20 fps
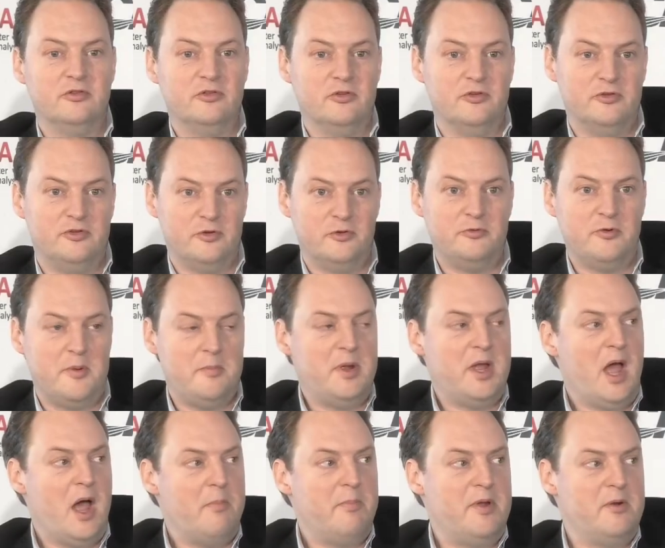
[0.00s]
should we be
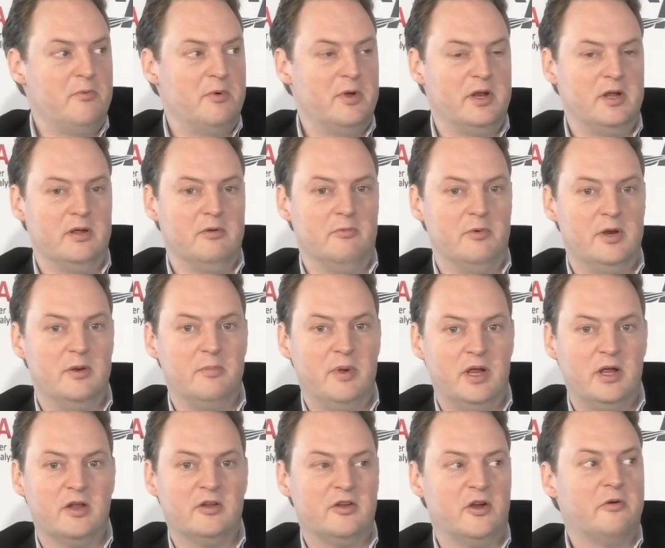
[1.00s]
happy with a big
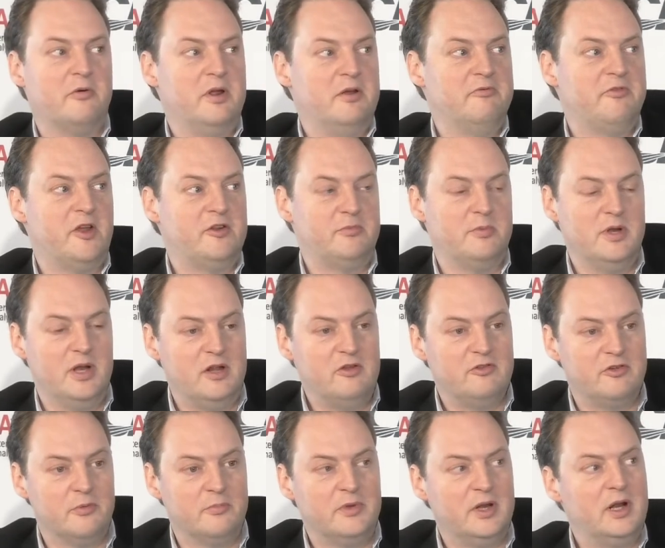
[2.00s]
Qatari investment in
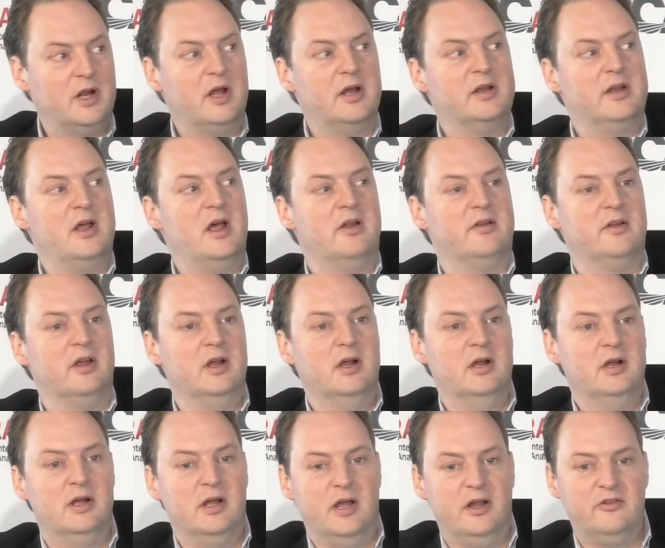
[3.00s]
something like that?
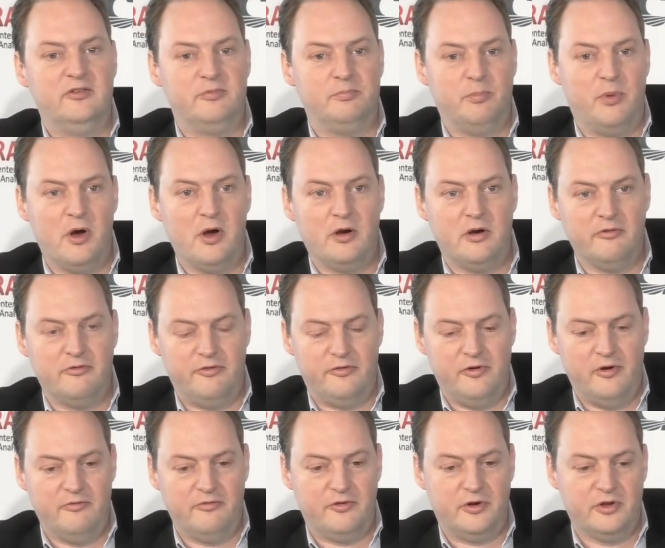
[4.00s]
It's part
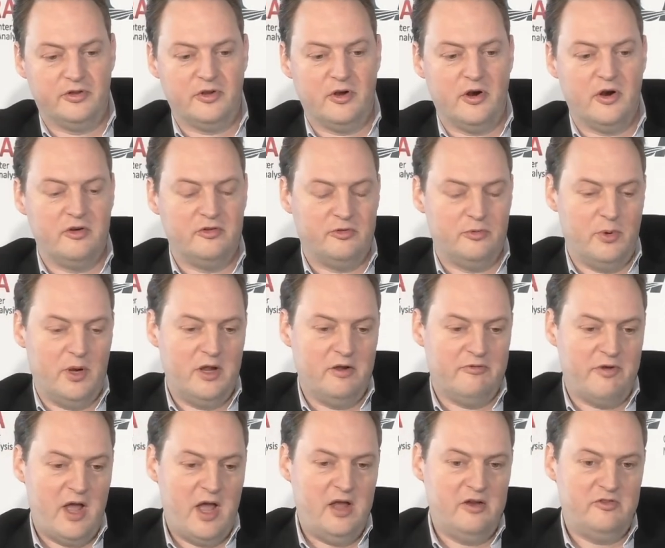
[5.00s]
of Qatar's way of
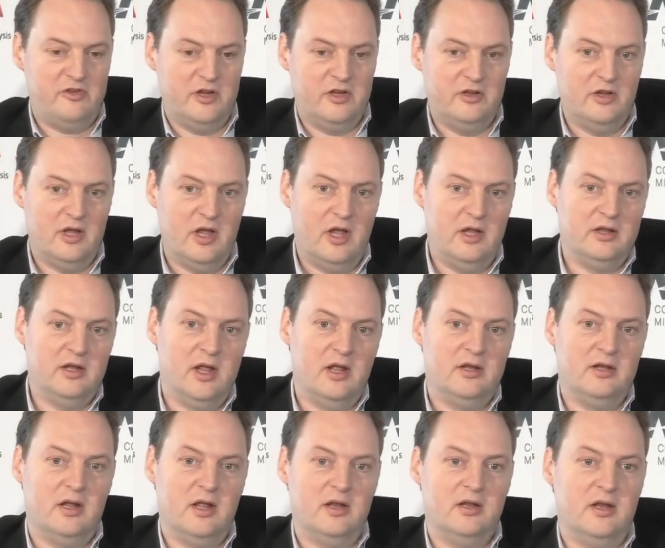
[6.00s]
hedging
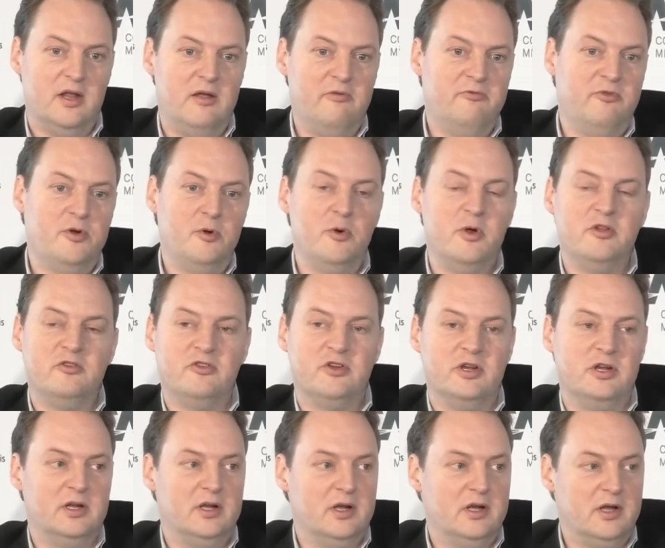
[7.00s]
and
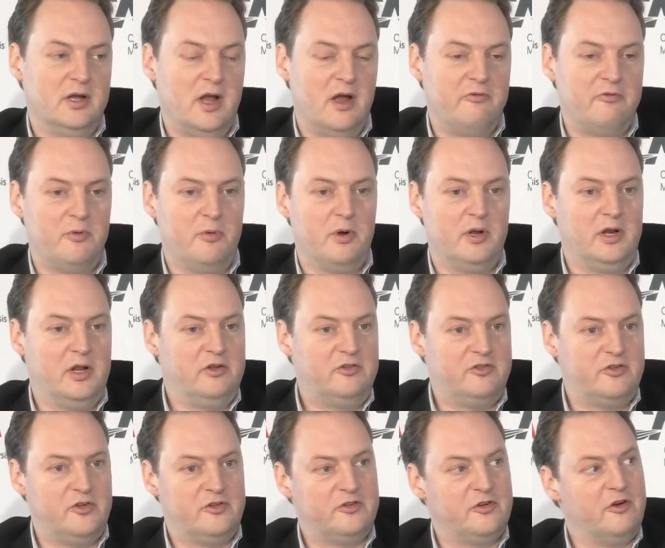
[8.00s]
influencing everyone.
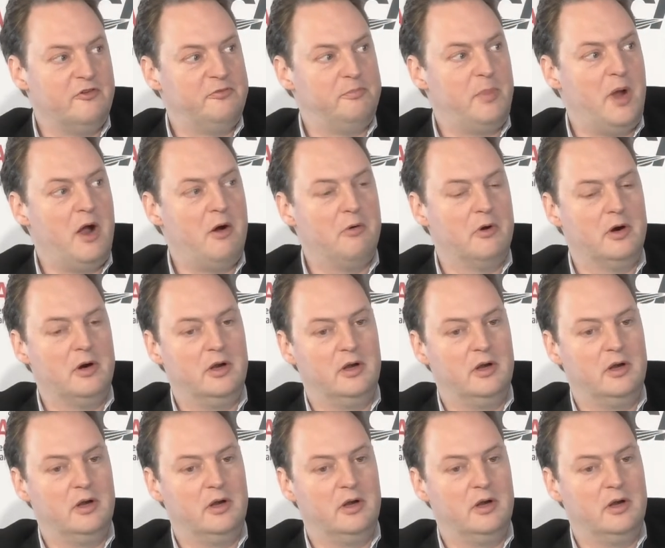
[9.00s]
It's the soft power.